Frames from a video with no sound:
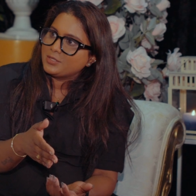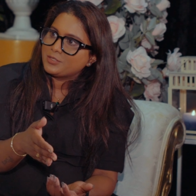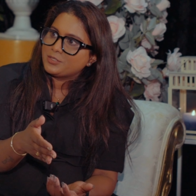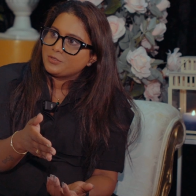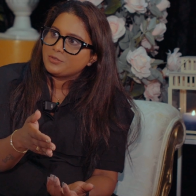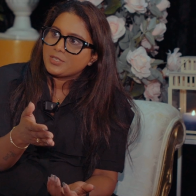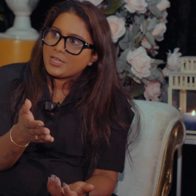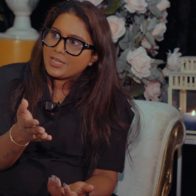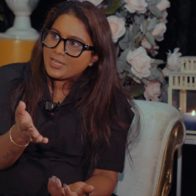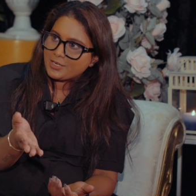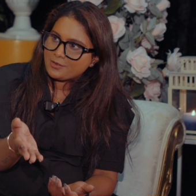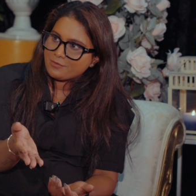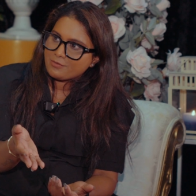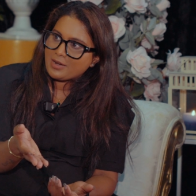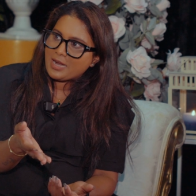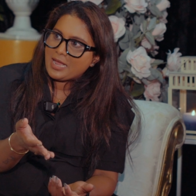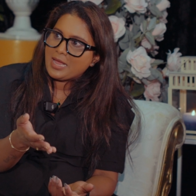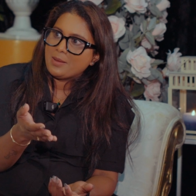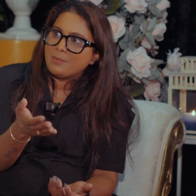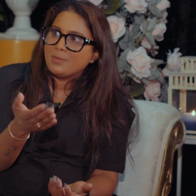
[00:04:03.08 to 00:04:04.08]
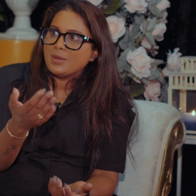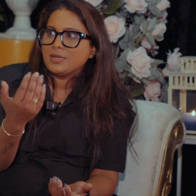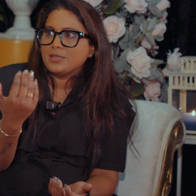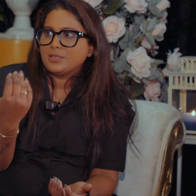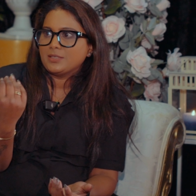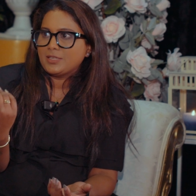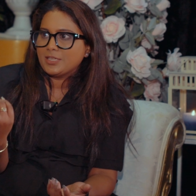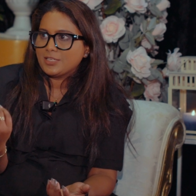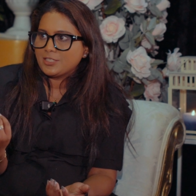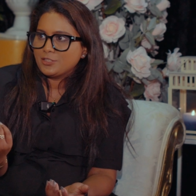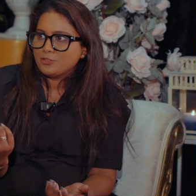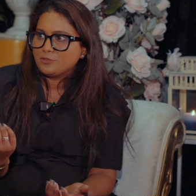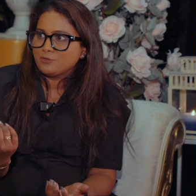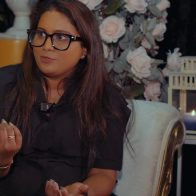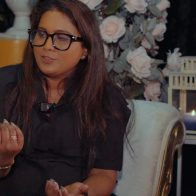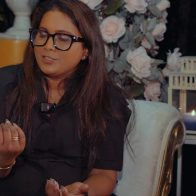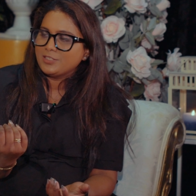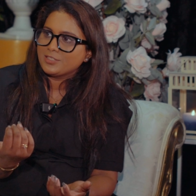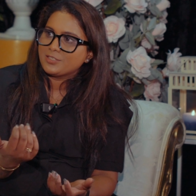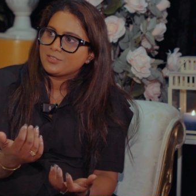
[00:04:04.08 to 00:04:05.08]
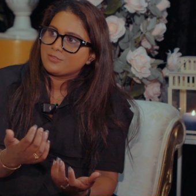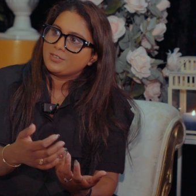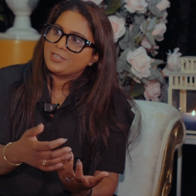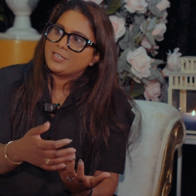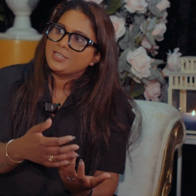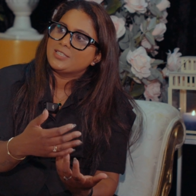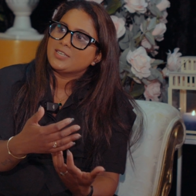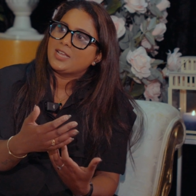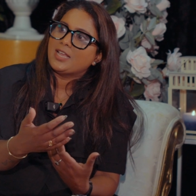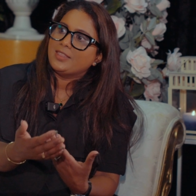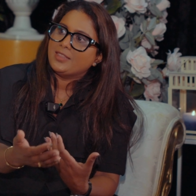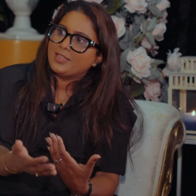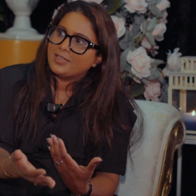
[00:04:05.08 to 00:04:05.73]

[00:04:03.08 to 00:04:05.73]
to take a tram and get into Flinders Street and